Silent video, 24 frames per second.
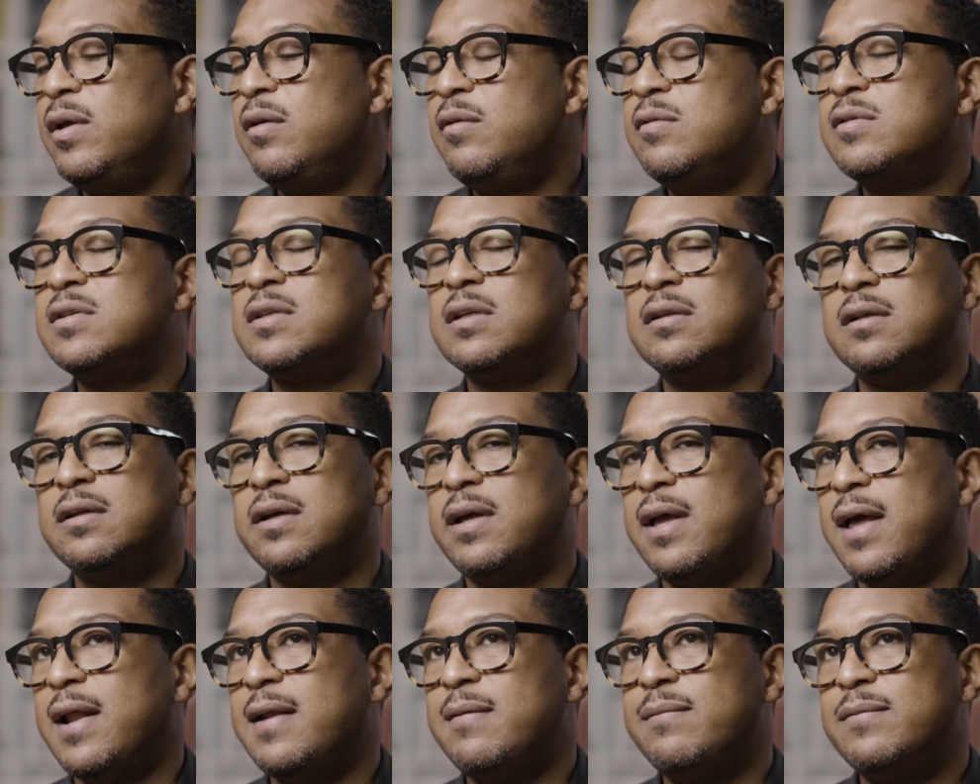used to
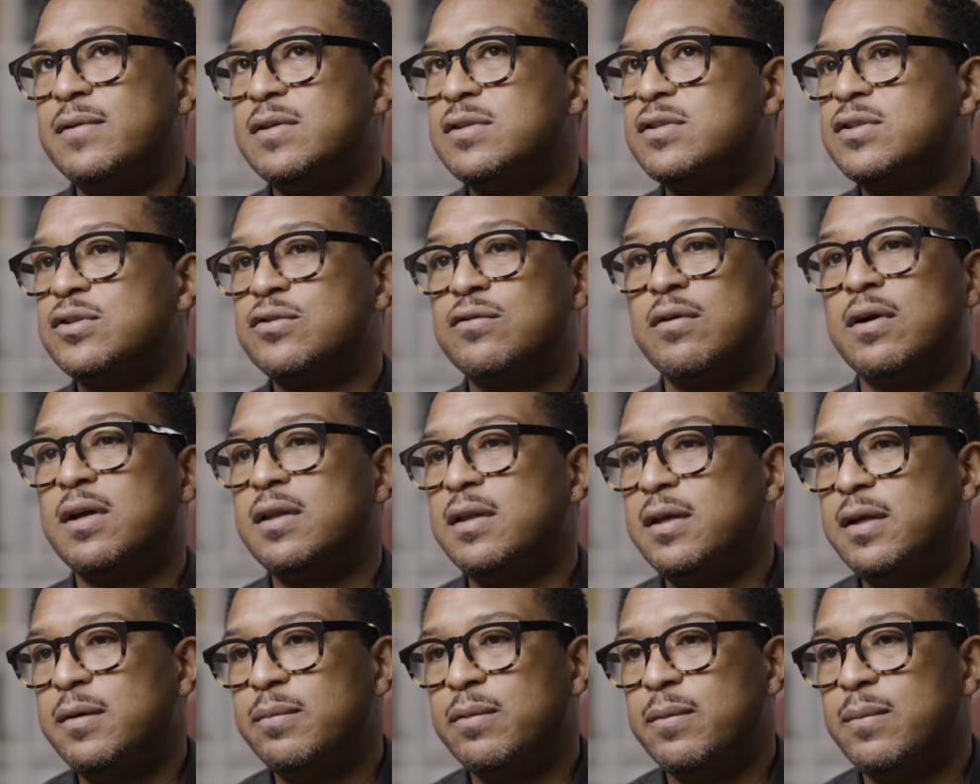look at them as
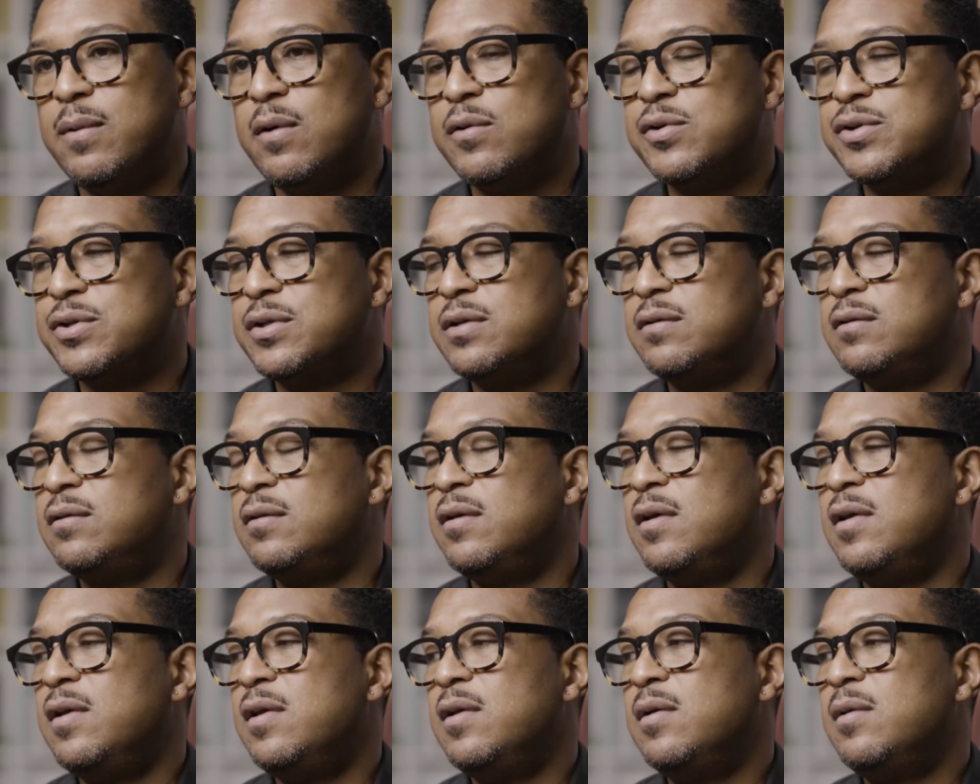strictly
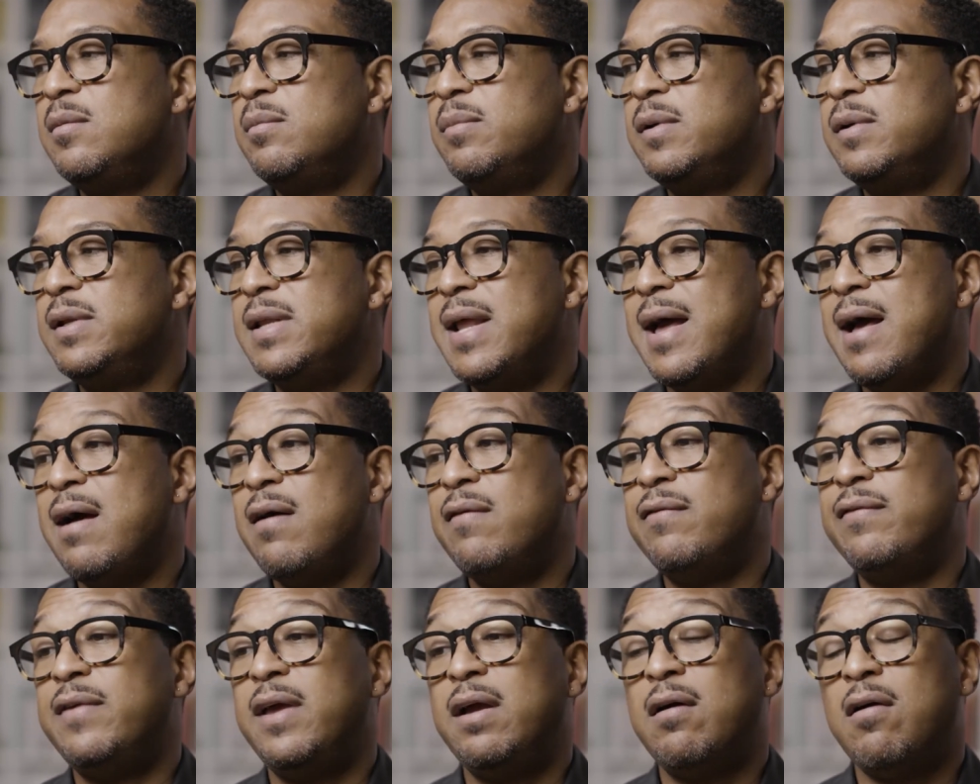promotional, but
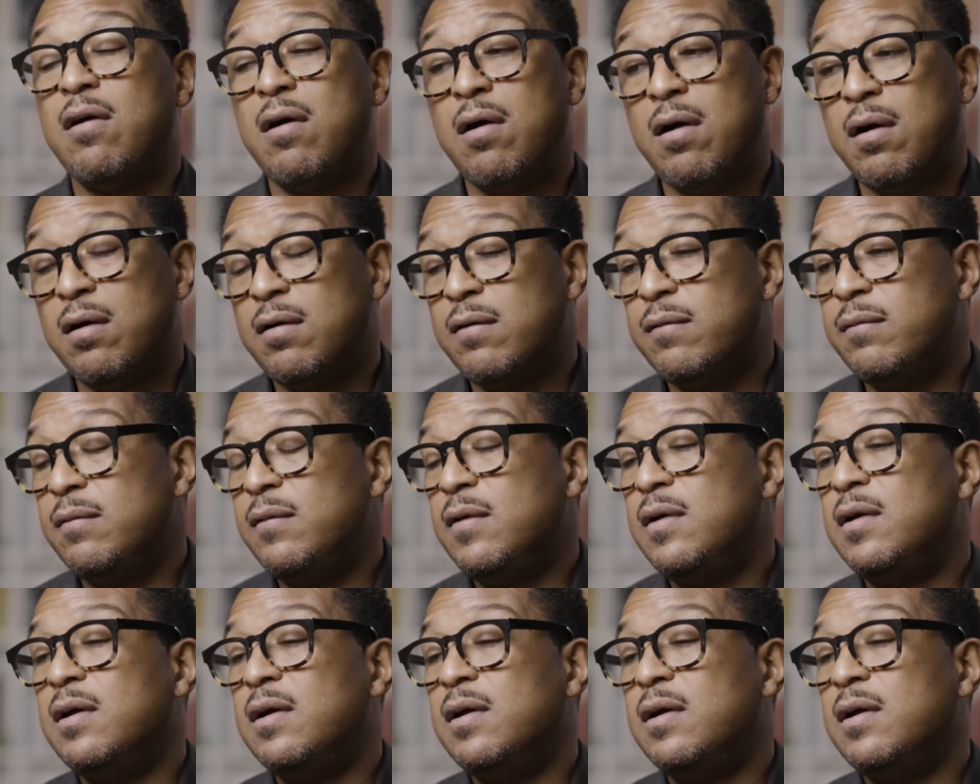now they are